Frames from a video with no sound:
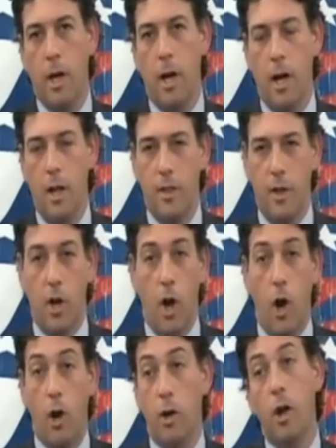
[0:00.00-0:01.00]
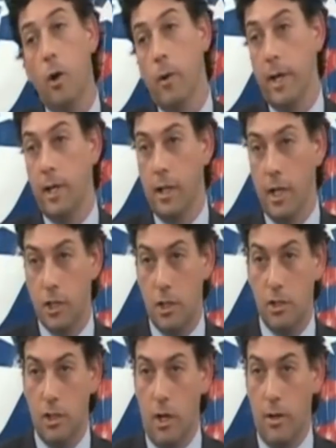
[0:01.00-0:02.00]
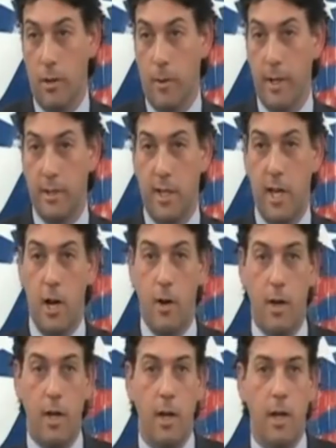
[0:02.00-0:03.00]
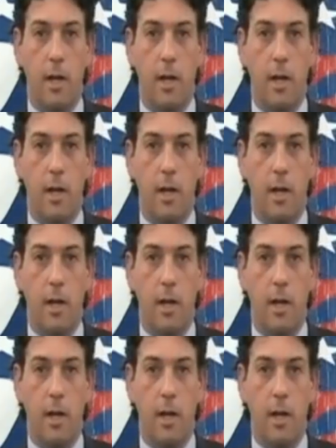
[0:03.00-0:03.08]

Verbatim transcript: uh, there are no regulations on the right to carry.